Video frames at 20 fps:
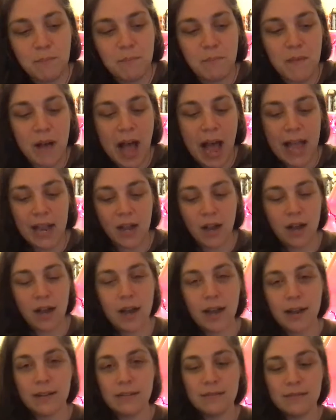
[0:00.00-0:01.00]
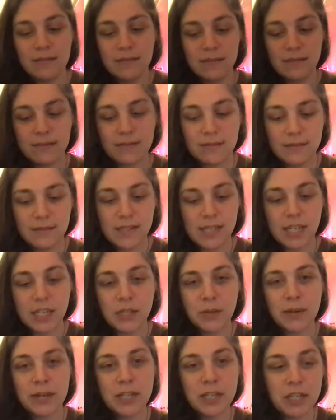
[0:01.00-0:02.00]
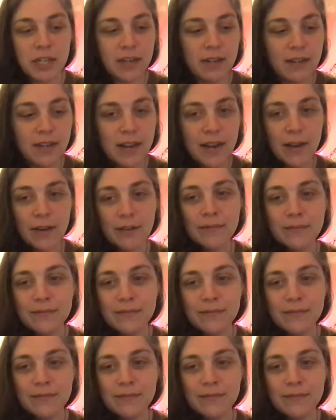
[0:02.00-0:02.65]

icon situation, you know?